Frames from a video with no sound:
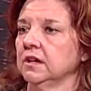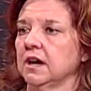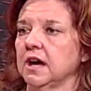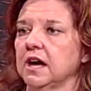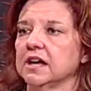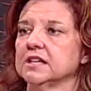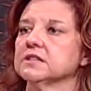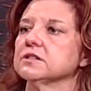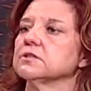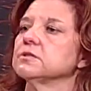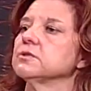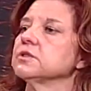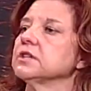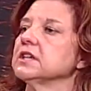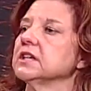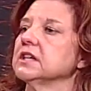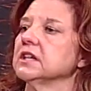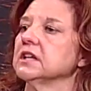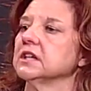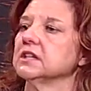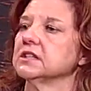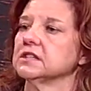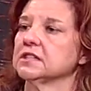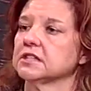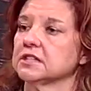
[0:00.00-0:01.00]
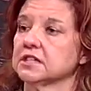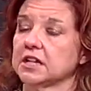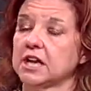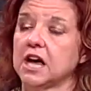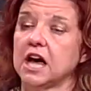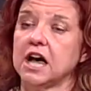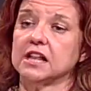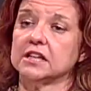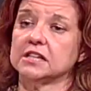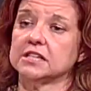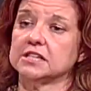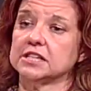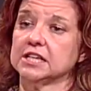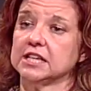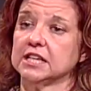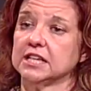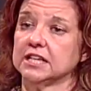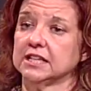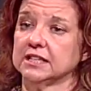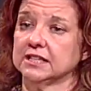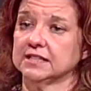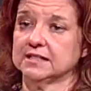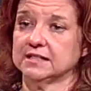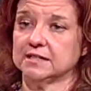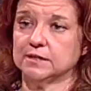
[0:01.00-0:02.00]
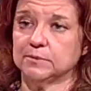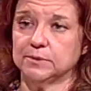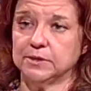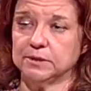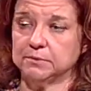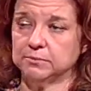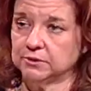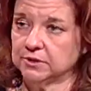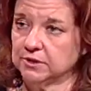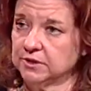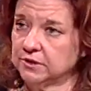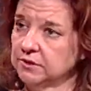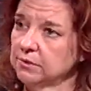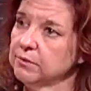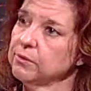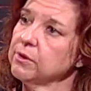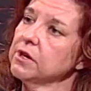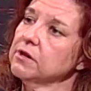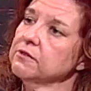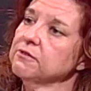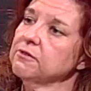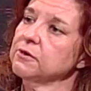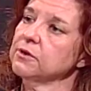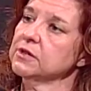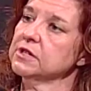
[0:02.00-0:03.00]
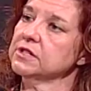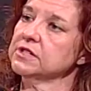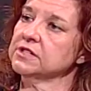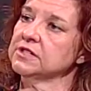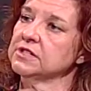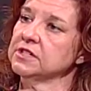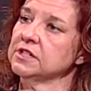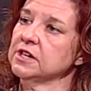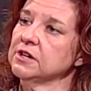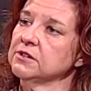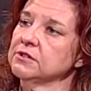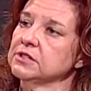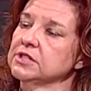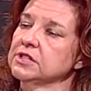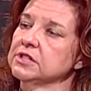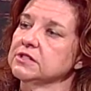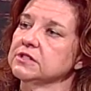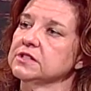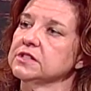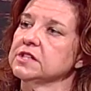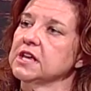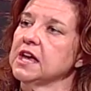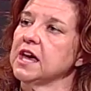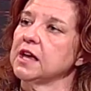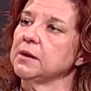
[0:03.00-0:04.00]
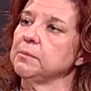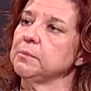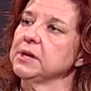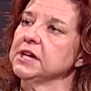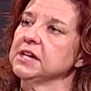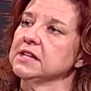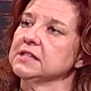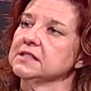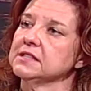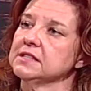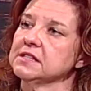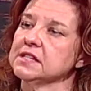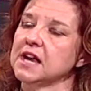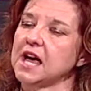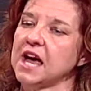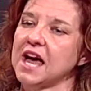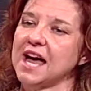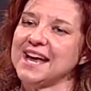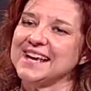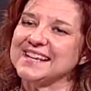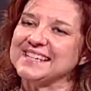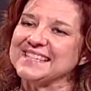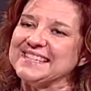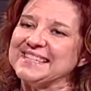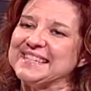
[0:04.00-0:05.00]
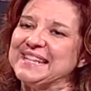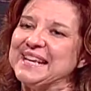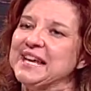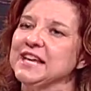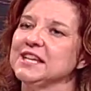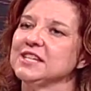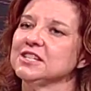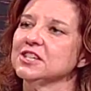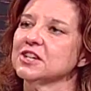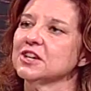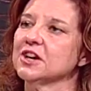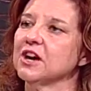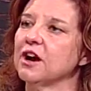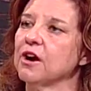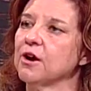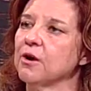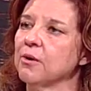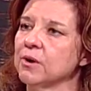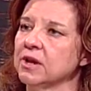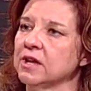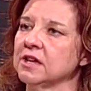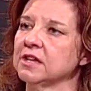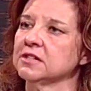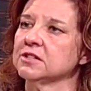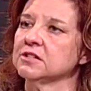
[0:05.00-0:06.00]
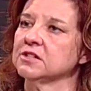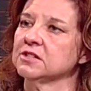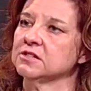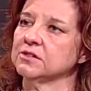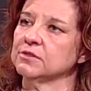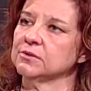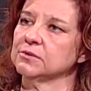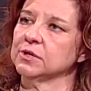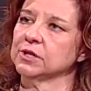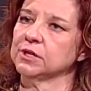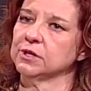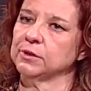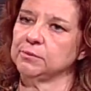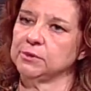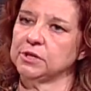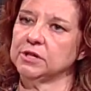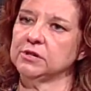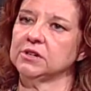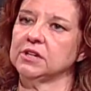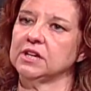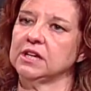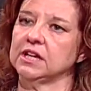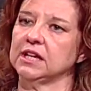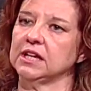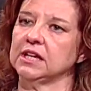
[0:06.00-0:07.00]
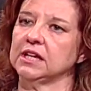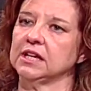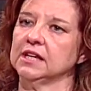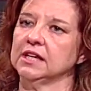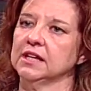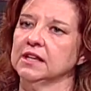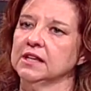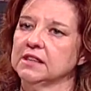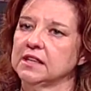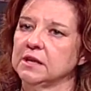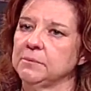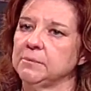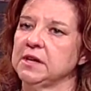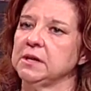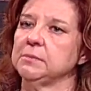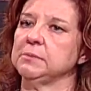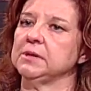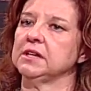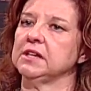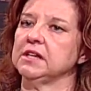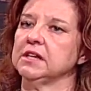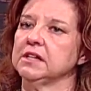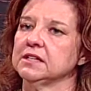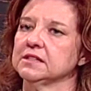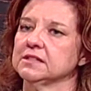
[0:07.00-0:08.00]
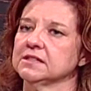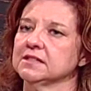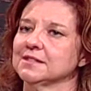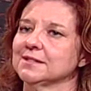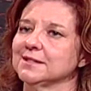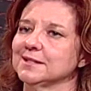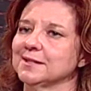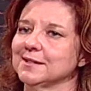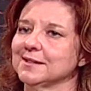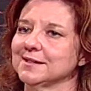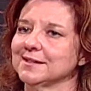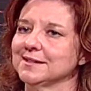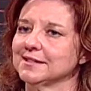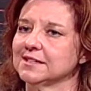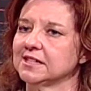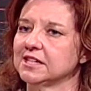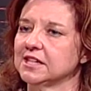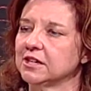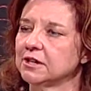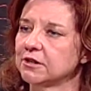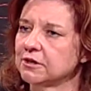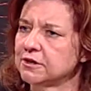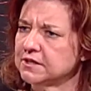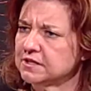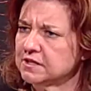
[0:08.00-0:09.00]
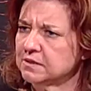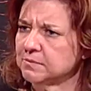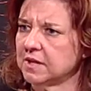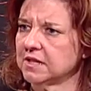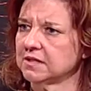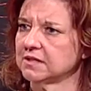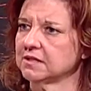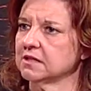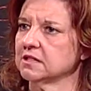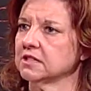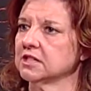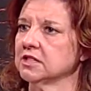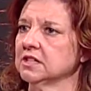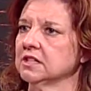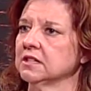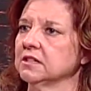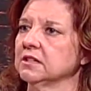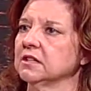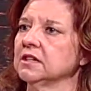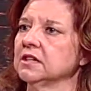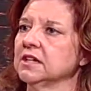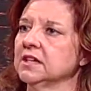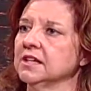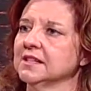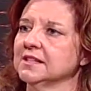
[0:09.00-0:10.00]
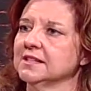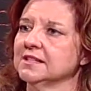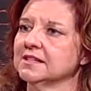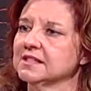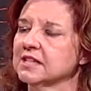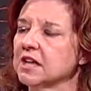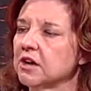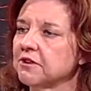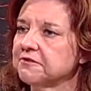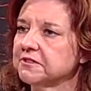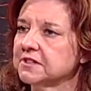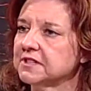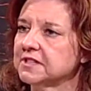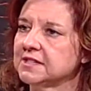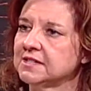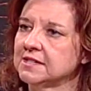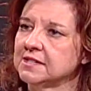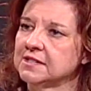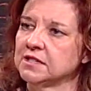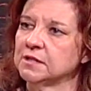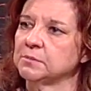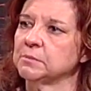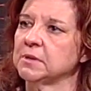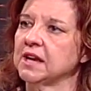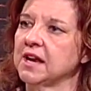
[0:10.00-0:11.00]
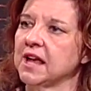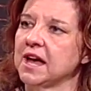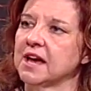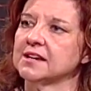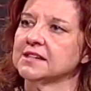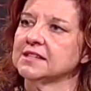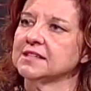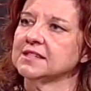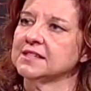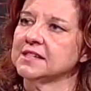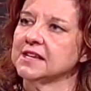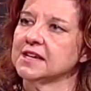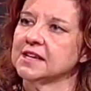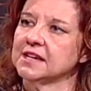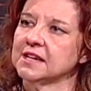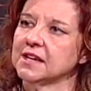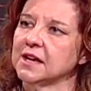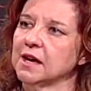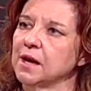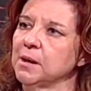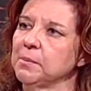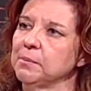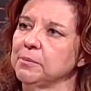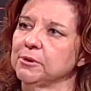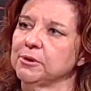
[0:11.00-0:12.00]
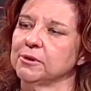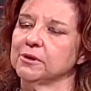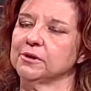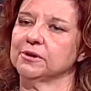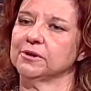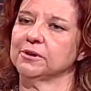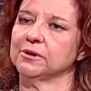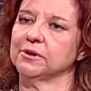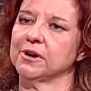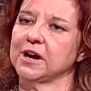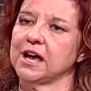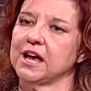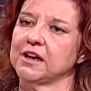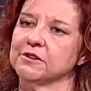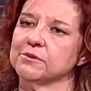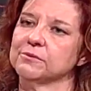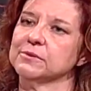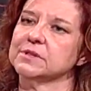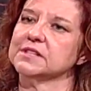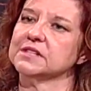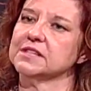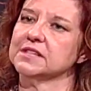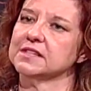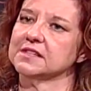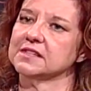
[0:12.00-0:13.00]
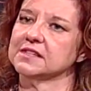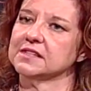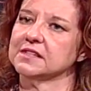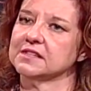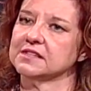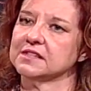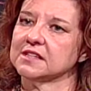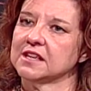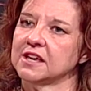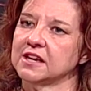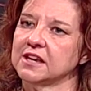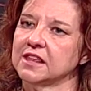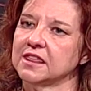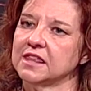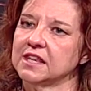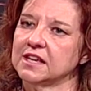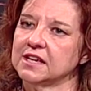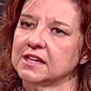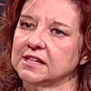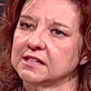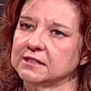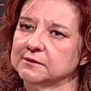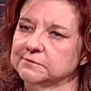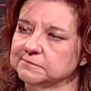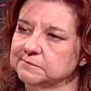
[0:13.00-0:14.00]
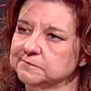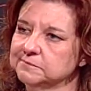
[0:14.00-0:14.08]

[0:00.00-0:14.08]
high school kids, to college kids, to people in the workforce, you know, as you said. But it's nice to go into a community that maybe needs to hear this message and self-esteem and how to stand up or how to resist this kind of thing.